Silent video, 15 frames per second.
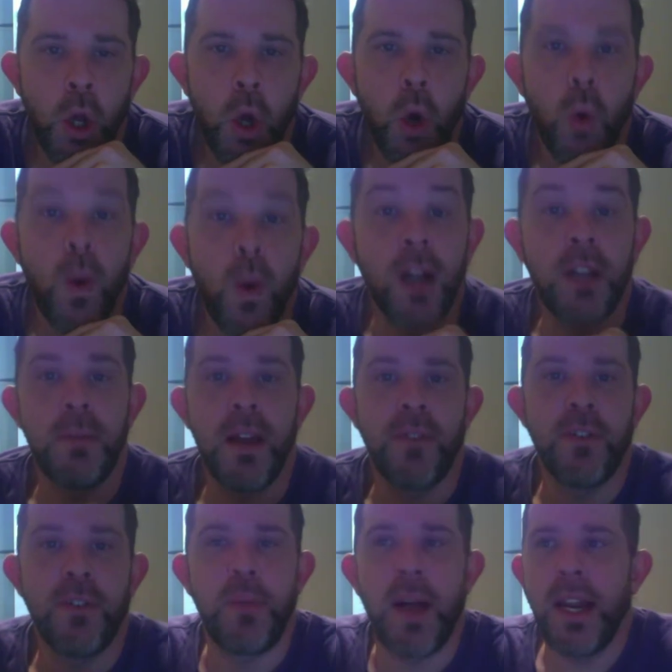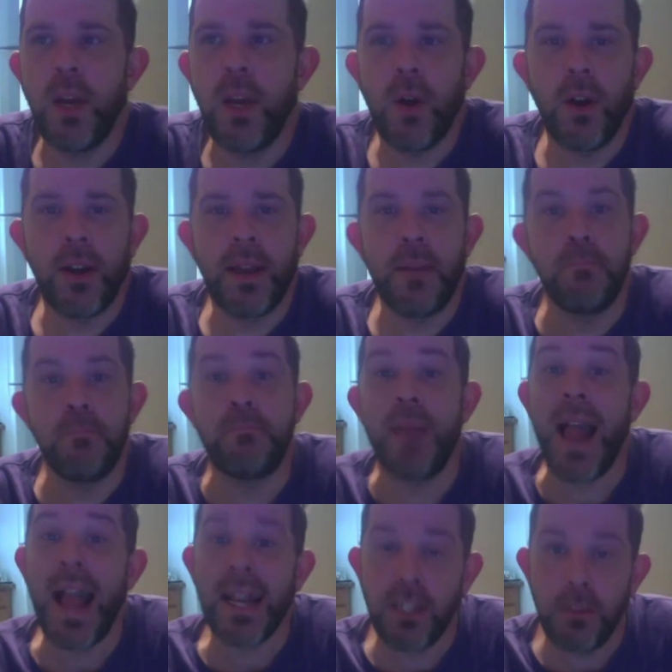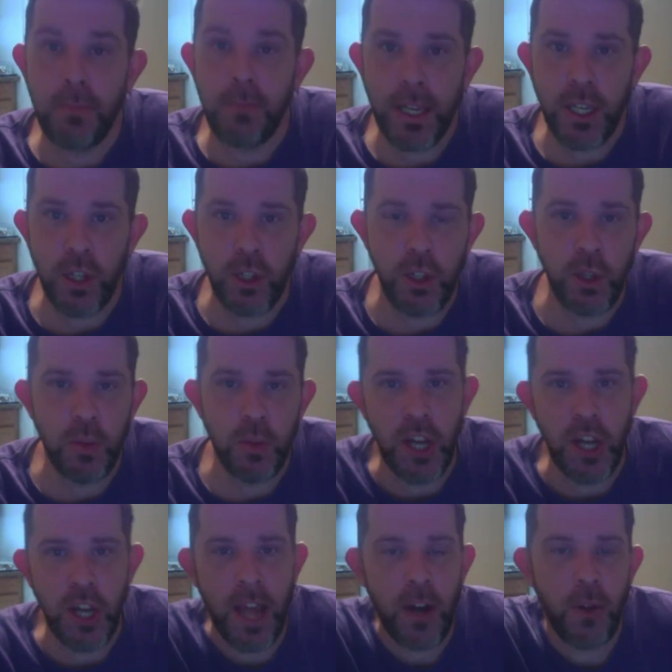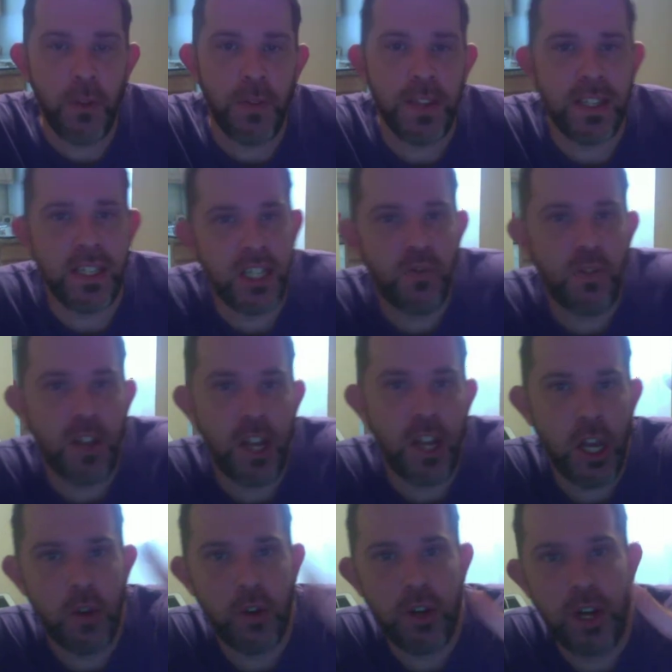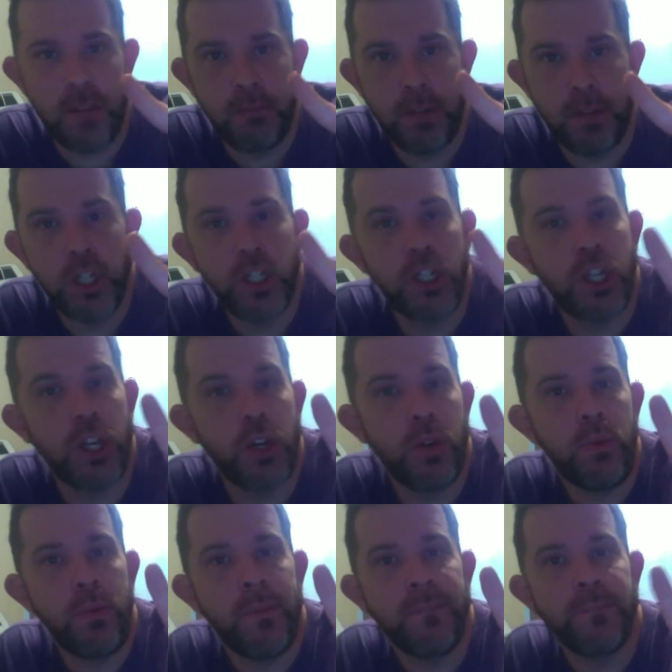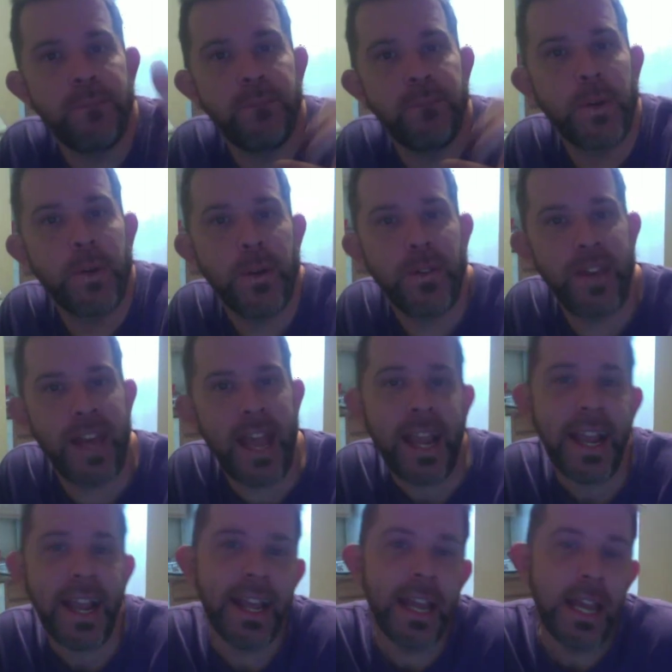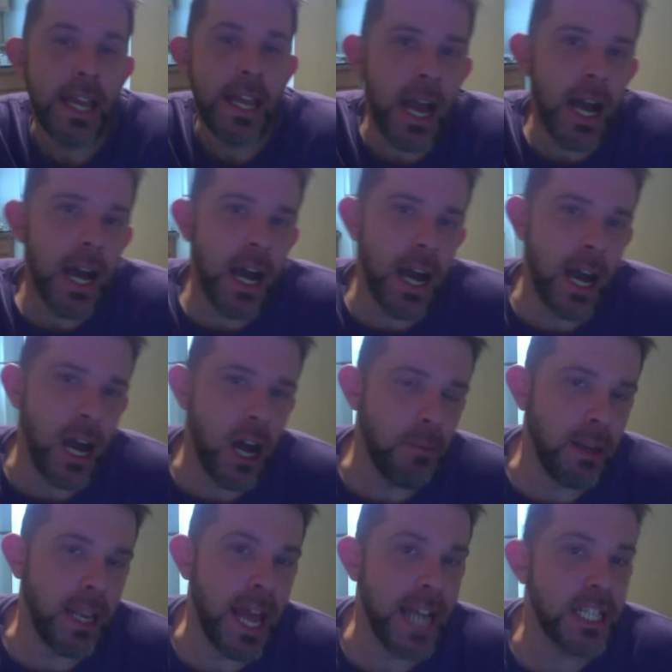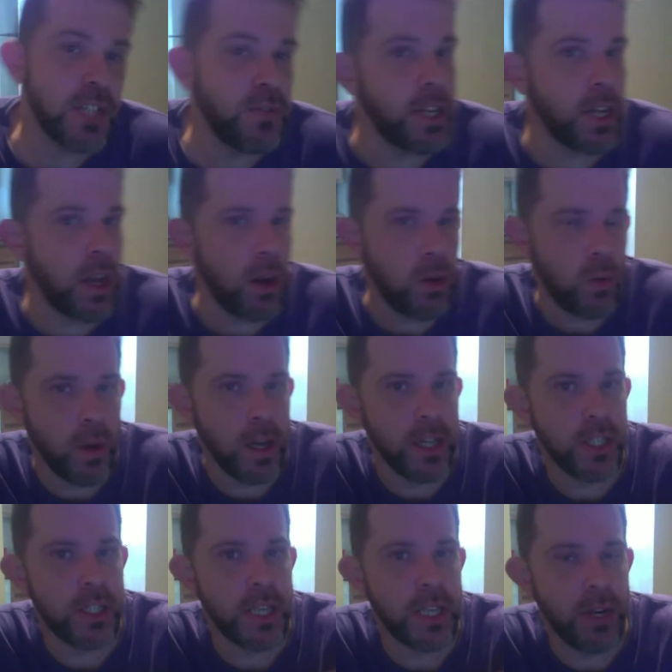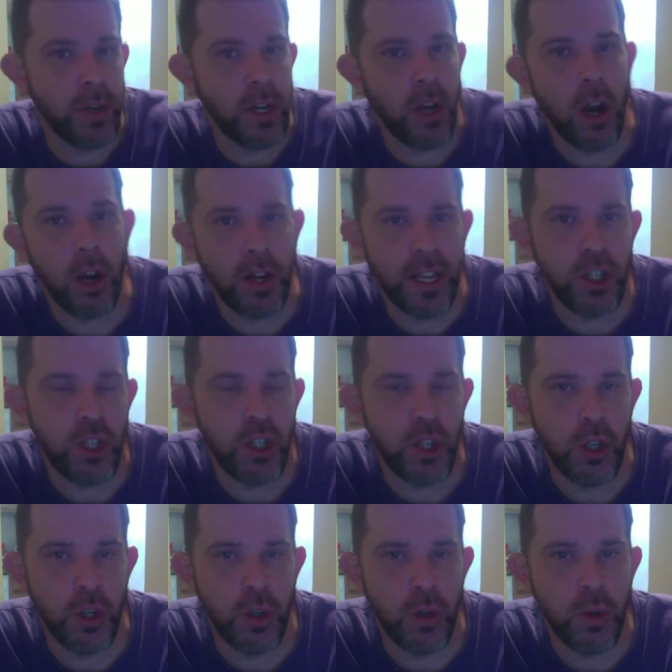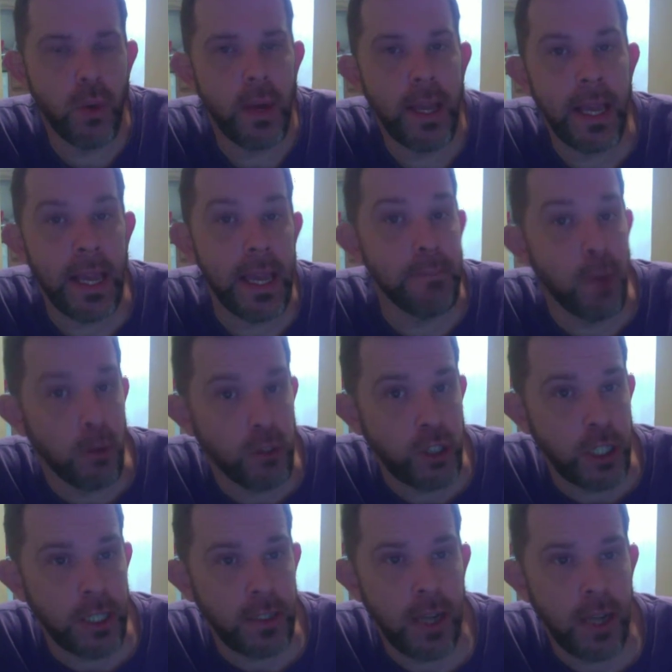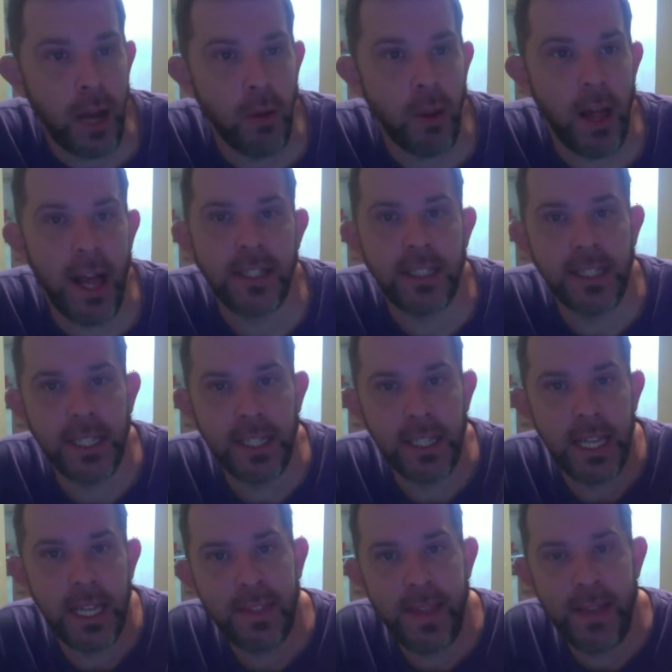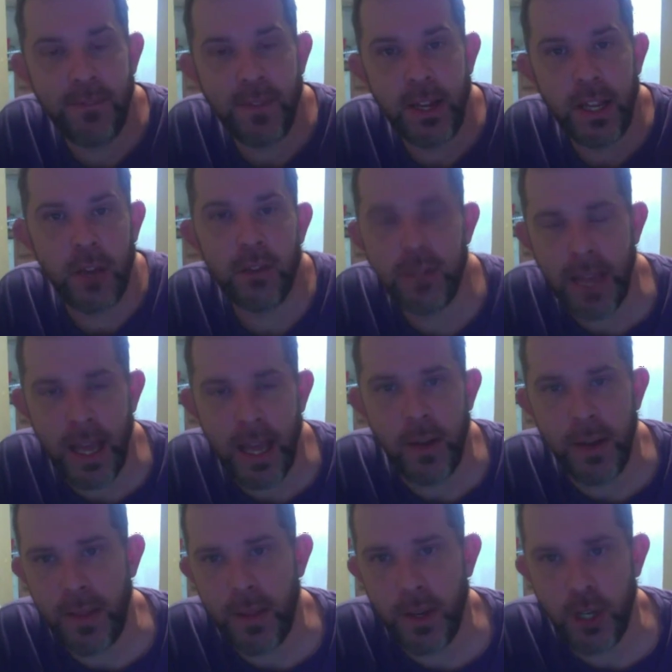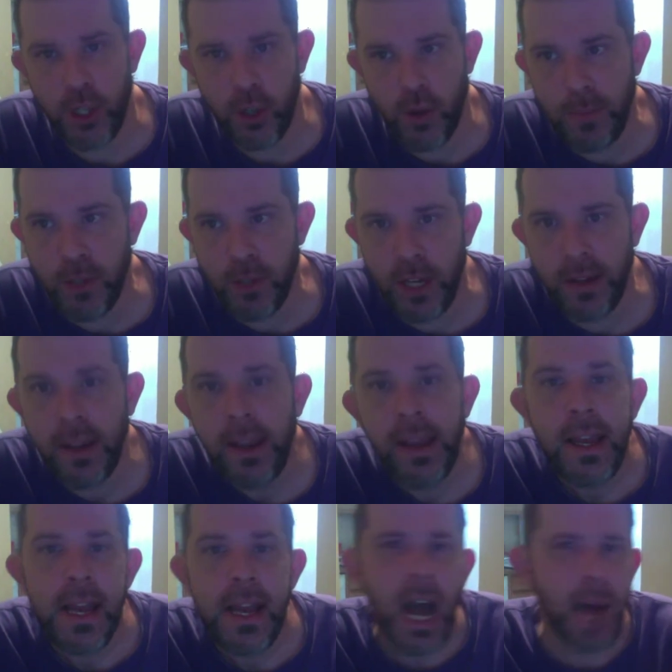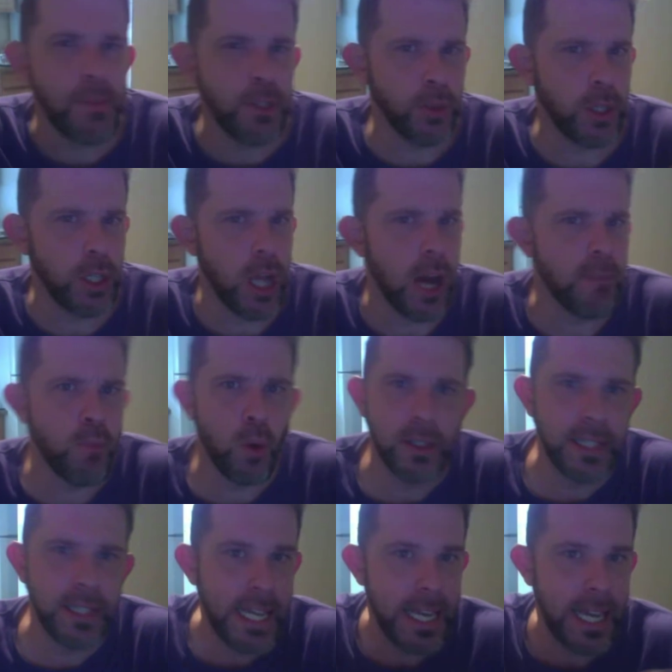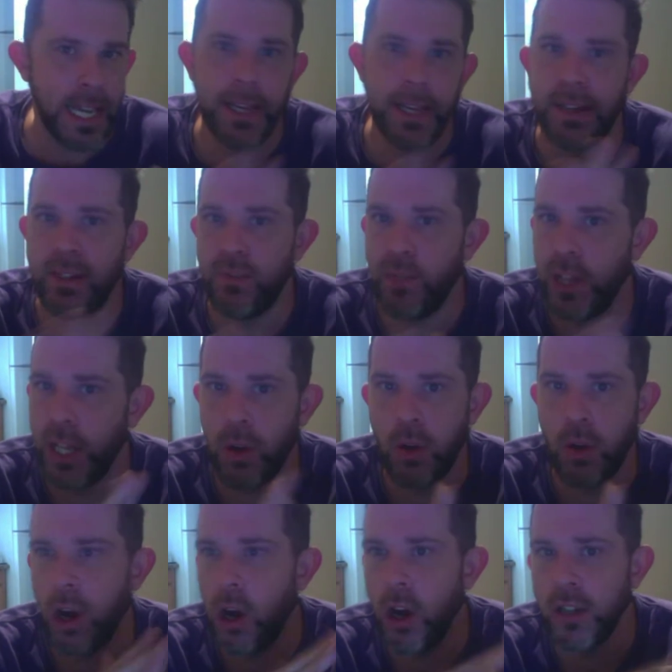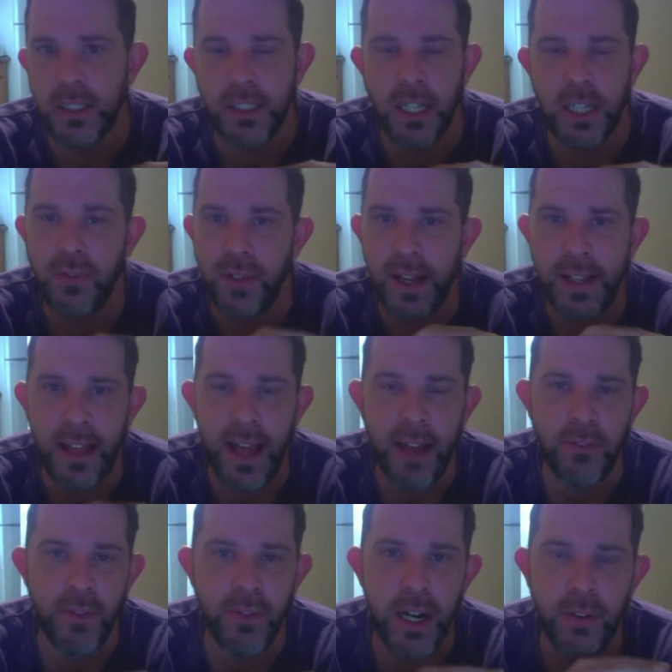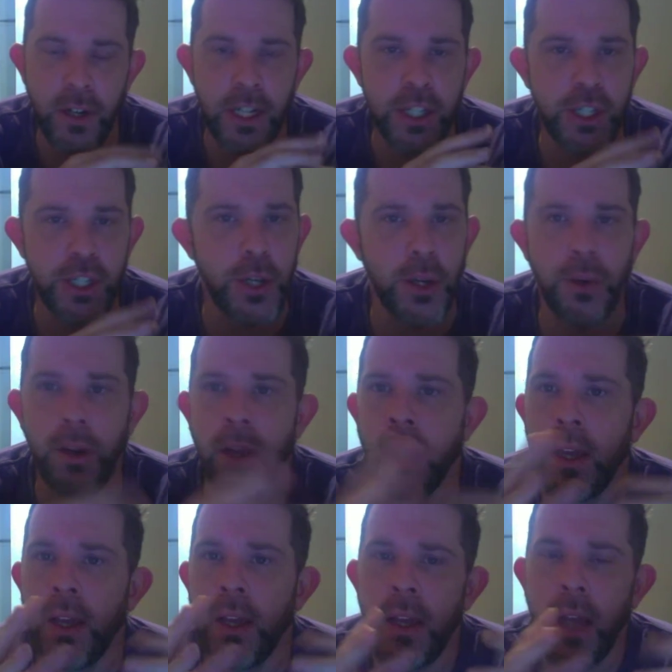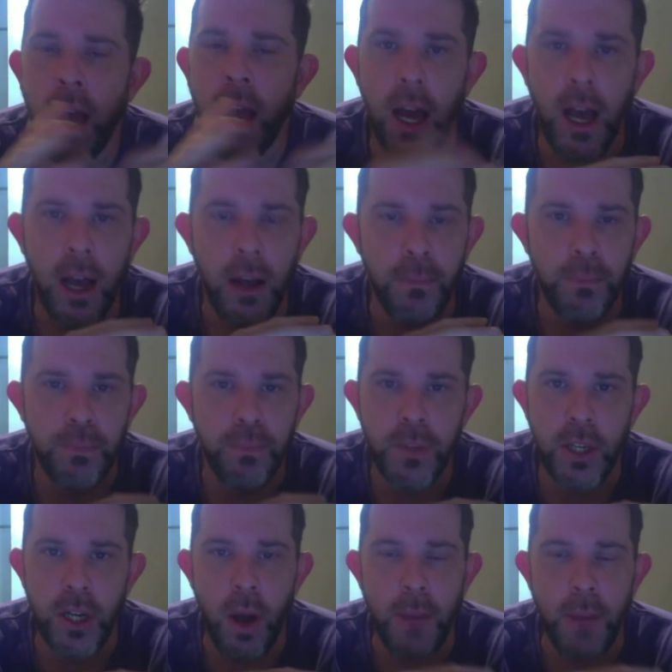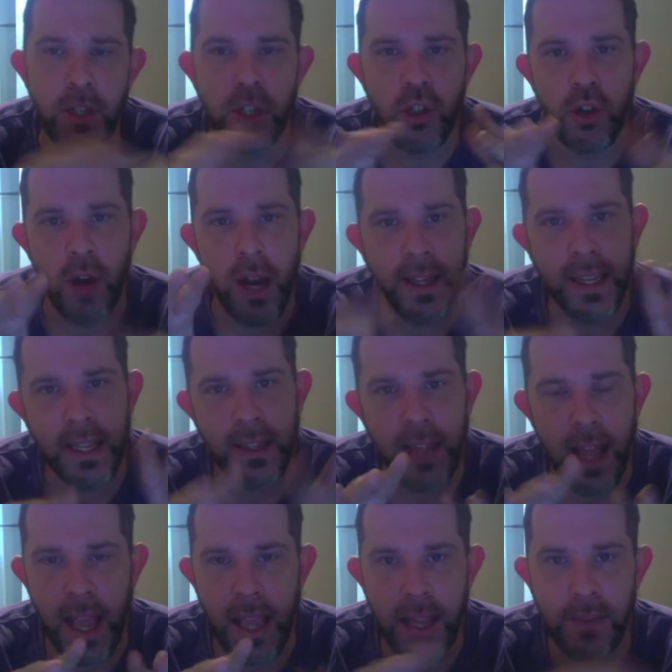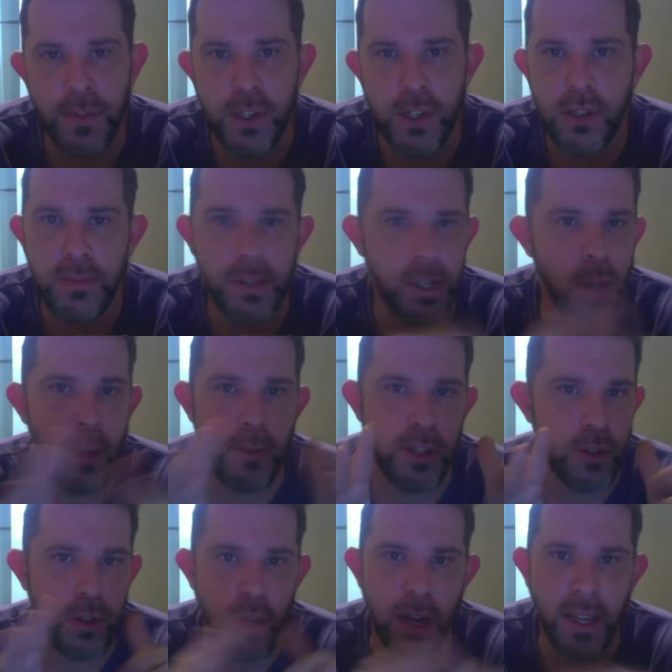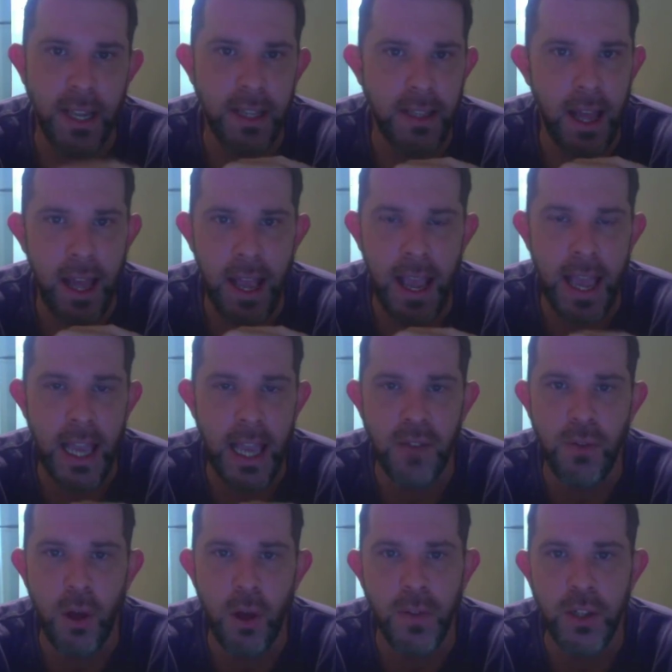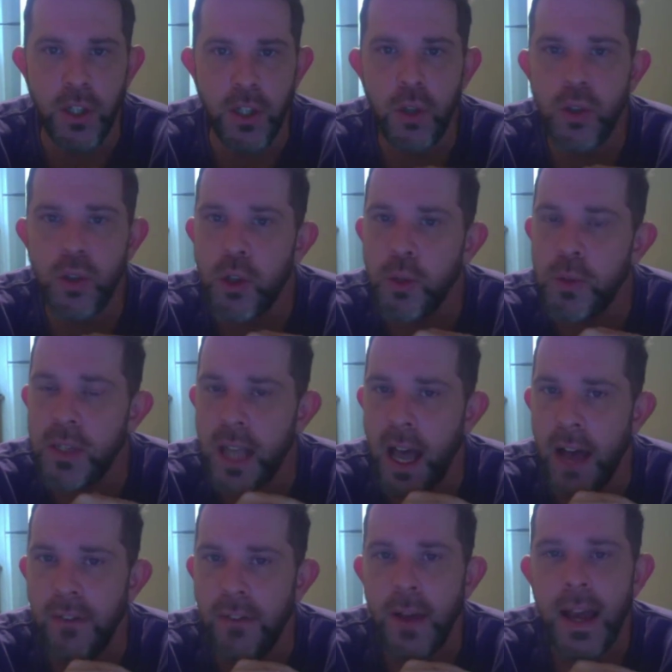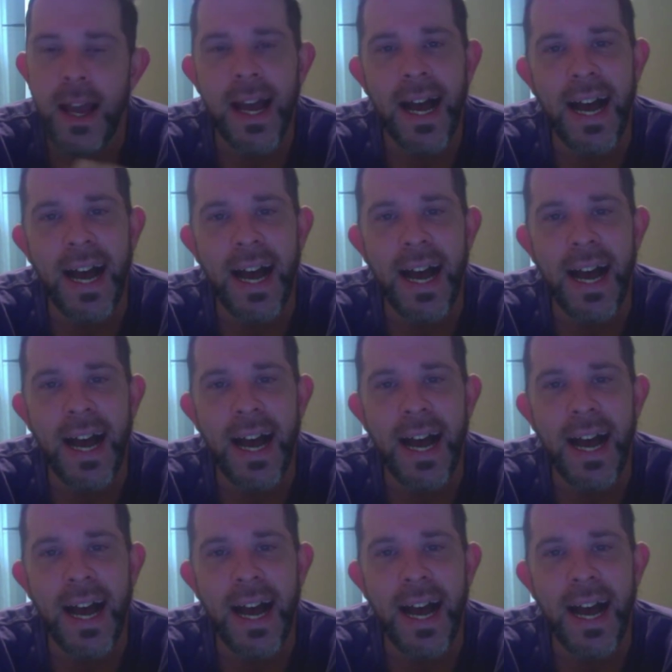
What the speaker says: Welcome everybody, welcome back to my YouTube channel. This is video number 2 for the day. My last video was in regarding to emulsion. I will actually link that video down in the description. I'm going to do a lot more linking and video cards and stuff like that very soon. I'm just trying to get the hang of this, I'm still trying to get a hang of all this YouTube stuff.